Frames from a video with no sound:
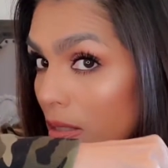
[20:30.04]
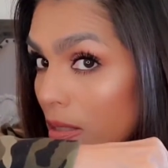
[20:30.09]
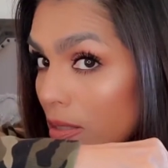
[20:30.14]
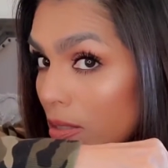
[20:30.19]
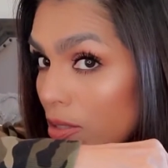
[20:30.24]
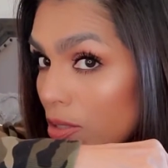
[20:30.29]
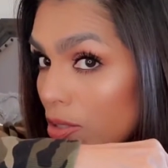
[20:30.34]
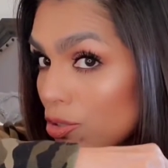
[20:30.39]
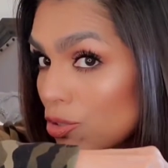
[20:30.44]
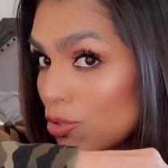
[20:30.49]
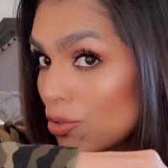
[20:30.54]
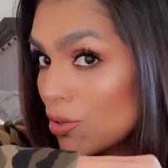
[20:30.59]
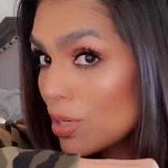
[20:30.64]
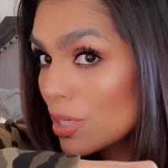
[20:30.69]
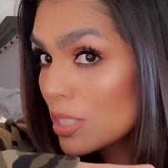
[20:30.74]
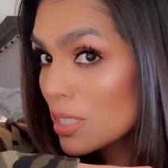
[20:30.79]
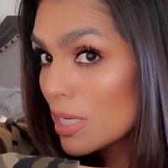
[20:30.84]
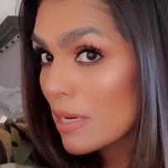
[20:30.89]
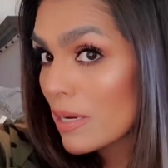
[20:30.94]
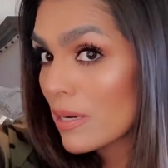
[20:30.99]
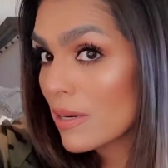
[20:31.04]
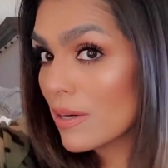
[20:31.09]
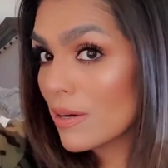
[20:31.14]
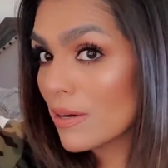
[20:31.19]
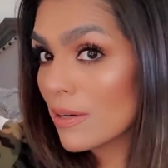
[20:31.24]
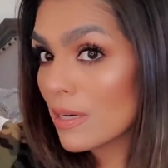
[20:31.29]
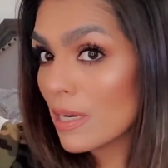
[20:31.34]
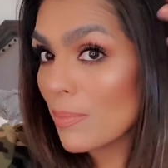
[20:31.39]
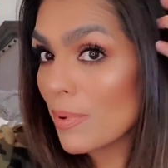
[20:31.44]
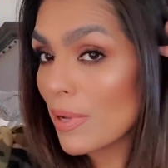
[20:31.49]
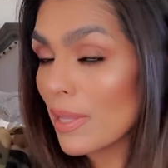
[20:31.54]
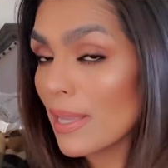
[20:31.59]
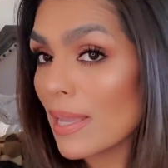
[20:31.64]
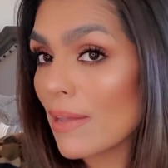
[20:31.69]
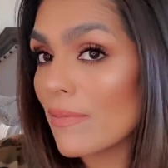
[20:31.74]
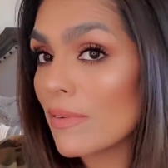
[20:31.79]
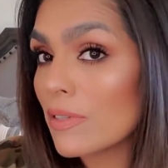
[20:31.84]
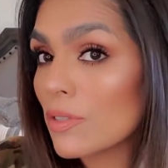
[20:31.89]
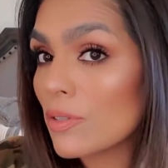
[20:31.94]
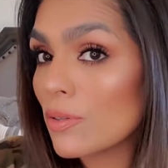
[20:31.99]
Straight hair. And I probably have
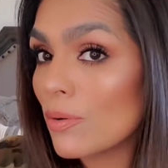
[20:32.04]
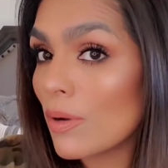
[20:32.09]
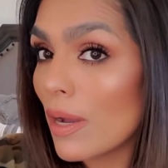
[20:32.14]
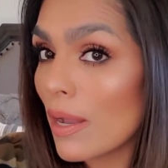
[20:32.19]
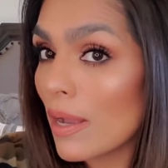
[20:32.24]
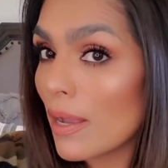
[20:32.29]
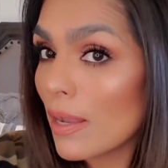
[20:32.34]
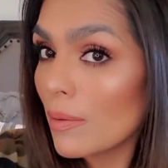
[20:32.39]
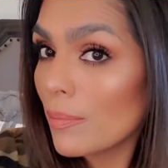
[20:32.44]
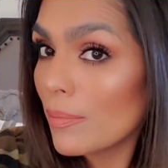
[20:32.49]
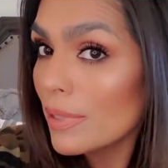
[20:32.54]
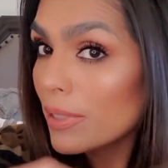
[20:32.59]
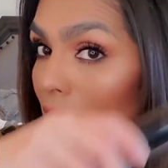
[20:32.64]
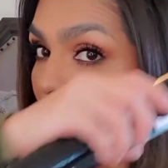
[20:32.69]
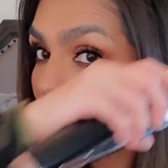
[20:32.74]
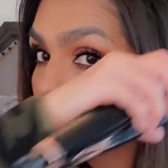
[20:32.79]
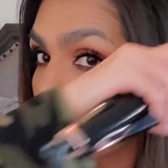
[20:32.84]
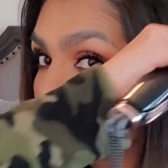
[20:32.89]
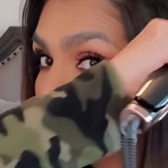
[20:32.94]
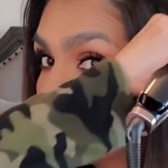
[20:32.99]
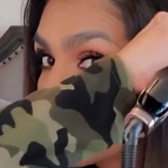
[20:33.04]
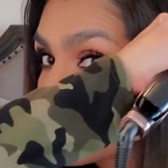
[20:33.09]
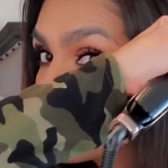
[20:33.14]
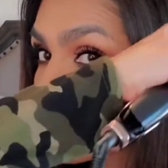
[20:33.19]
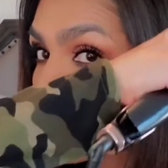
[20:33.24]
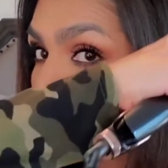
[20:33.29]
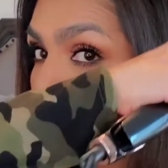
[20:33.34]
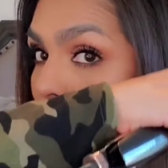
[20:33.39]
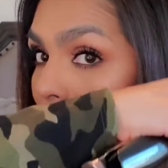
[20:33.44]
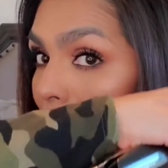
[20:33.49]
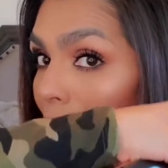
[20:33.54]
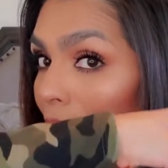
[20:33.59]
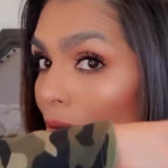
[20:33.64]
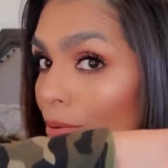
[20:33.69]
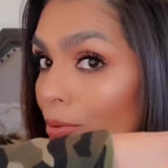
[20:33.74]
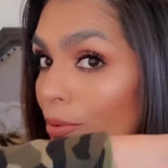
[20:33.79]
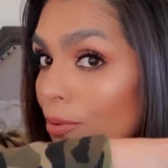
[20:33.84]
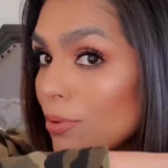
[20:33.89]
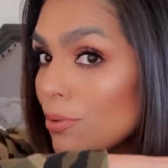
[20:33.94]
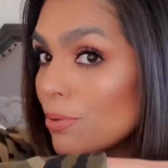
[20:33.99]
it too high, but I'm just trying to get
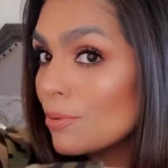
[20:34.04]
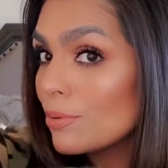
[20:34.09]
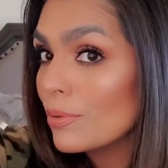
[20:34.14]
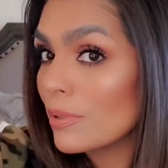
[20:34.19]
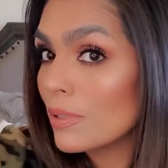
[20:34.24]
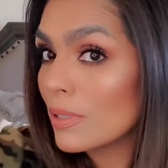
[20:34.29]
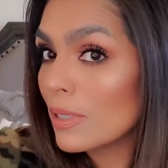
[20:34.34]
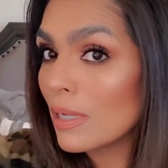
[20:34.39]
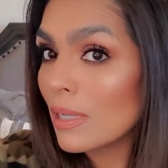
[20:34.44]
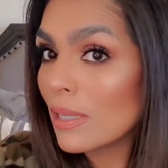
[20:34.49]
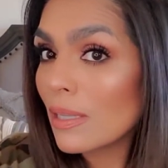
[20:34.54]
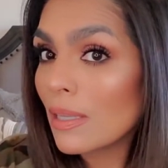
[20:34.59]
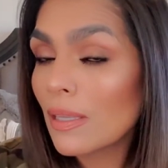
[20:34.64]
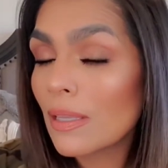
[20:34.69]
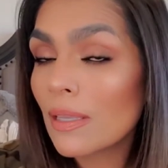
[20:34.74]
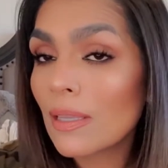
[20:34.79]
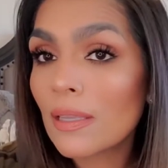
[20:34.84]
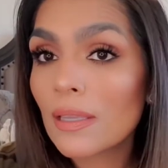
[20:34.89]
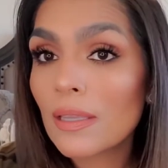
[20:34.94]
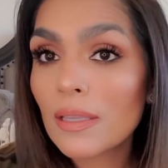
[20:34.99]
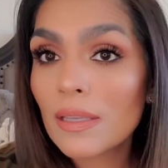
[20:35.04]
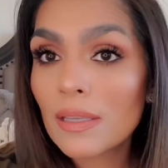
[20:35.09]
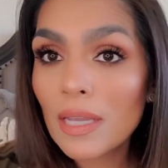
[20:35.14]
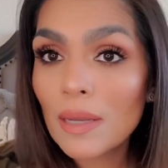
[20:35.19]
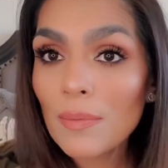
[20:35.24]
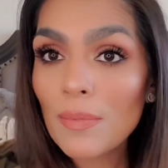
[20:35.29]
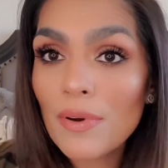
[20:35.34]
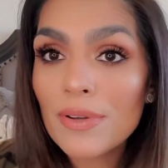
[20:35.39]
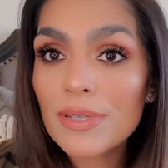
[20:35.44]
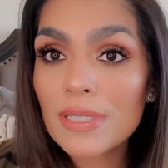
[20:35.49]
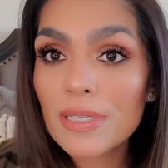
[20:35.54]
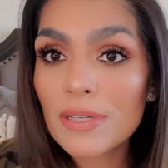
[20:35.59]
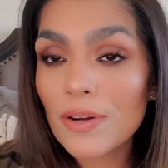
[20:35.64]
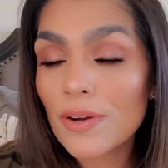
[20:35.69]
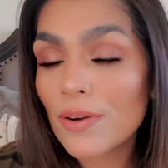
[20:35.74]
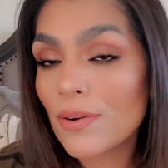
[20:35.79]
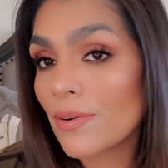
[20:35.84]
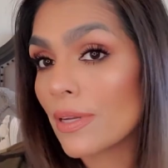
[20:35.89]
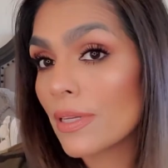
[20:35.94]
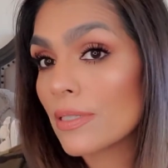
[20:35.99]
through. I'm always in a
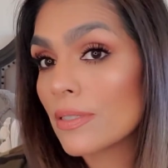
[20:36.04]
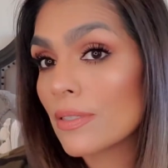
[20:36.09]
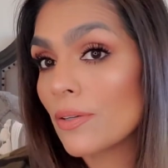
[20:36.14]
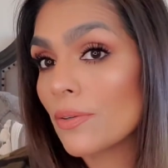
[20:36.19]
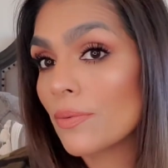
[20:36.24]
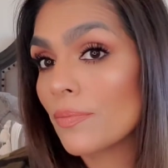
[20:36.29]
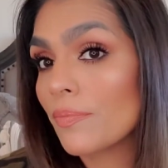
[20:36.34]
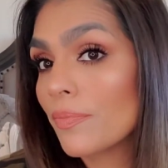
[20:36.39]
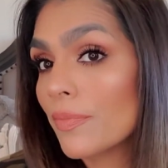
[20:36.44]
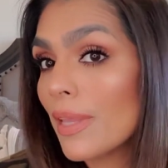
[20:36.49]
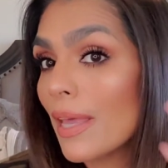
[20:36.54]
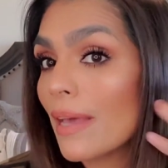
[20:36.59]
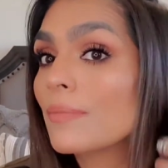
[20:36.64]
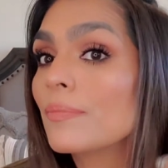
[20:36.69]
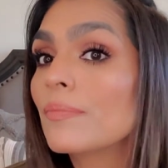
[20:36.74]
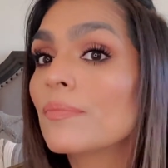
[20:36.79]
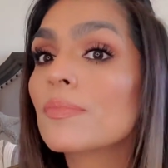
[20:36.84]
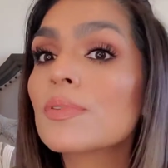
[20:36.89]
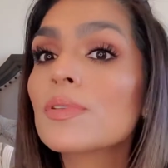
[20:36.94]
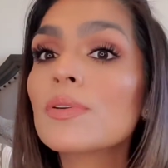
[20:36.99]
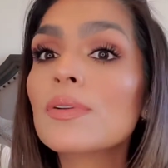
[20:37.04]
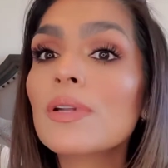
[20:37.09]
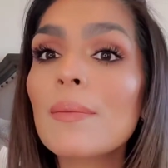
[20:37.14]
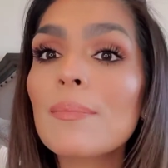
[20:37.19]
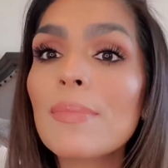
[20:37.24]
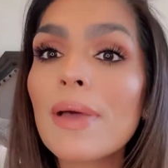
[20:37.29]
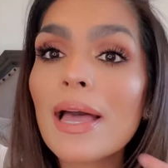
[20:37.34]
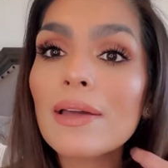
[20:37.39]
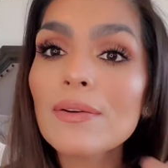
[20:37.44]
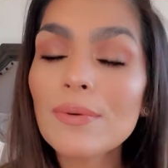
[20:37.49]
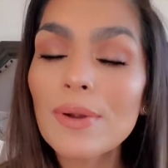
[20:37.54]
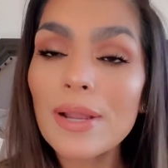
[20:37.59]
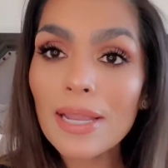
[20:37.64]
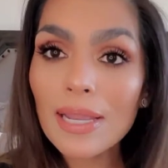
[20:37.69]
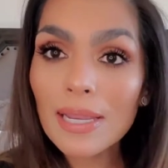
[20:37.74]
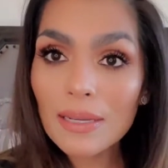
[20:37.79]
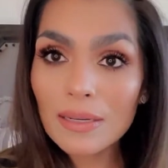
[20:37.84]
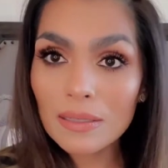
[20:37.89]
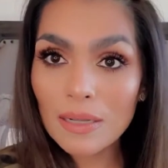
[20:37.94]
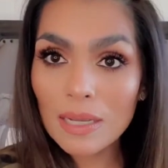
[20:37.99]
hurry. So yeah, so not bad,
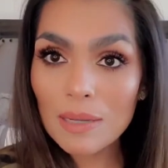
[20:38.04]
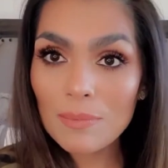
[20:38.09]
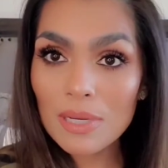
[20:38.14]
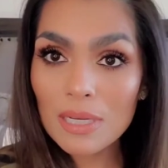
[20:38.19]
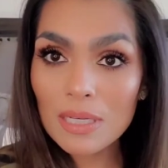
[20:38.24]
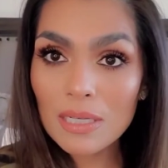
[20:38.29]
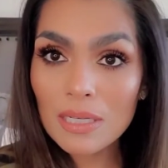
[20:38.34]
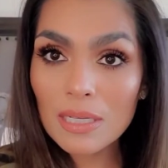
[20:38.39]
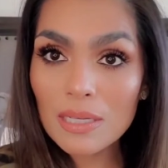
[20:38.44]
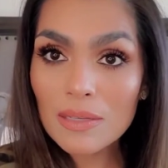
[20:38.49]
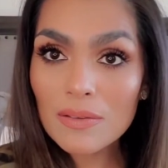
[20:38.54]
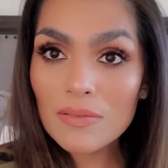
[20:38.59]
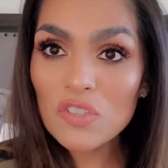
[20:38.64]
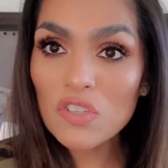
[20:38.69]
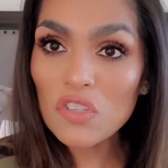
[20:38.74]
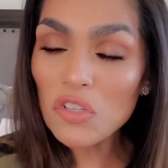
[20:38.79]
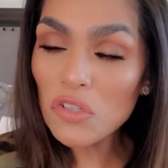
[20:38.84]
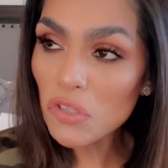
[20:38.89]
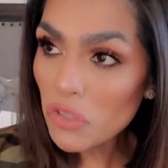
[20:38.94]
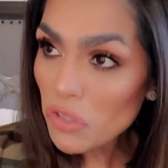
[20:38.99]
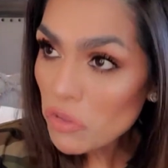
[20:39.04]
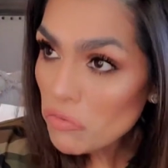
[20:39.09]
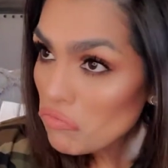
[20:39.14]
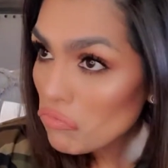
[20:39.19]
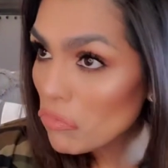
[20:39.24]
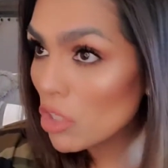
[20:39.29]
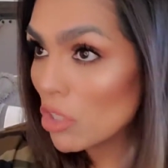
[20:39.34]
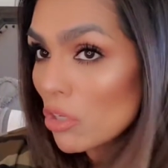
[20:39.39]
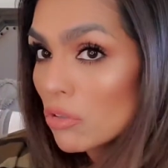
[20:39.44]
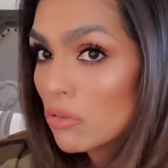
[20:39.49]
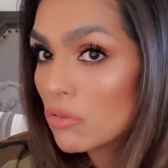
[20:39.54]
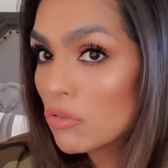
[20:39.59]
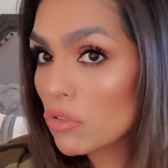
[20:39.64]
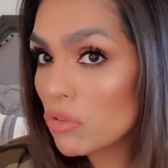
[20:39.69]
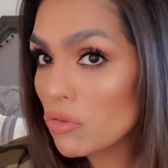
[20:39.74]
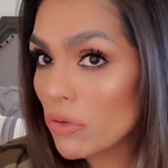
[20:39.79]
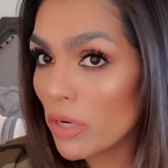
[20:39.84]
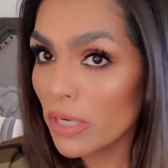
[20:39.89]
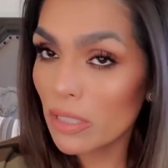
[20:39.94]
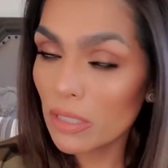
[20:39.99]
right? I mean, it gives a good
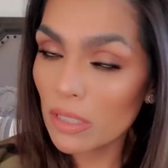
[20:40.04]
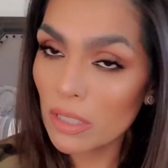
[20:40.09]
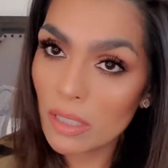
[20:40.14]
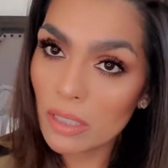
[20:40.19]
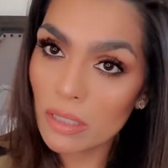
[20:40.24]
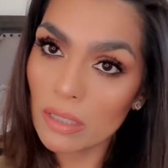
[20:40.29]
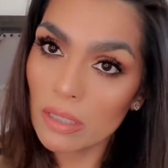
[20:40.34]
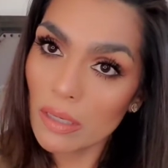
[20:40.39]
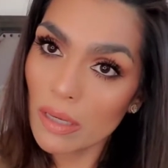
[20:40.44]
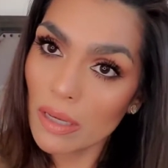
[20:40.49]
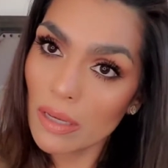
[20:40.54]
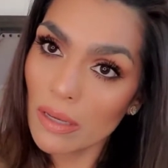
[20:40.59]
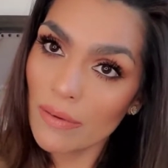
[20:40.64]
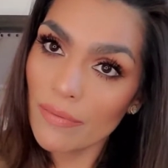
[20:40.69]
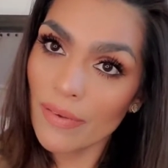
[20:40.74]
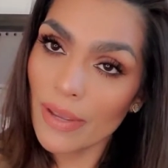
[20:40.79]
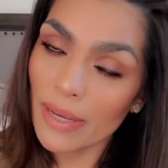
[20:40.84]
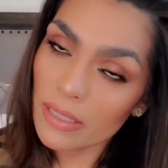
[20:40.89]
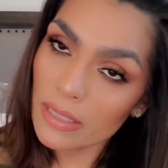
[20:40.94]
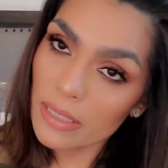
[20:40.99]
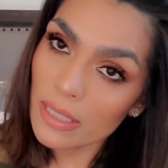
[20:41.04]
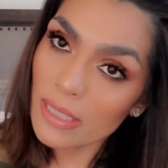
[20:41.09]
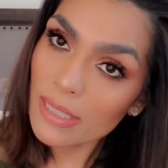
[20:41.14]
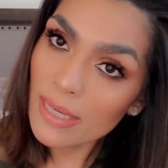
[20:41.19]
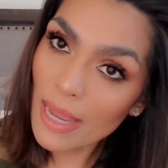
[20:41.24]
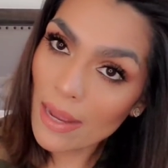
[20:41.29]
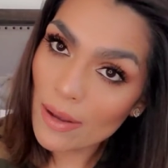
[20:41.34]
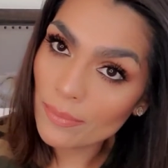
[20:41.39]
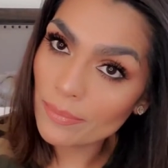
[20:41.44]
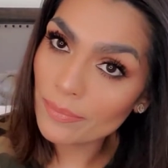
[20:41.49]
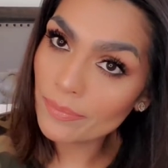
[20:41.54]
straightening effect. Now,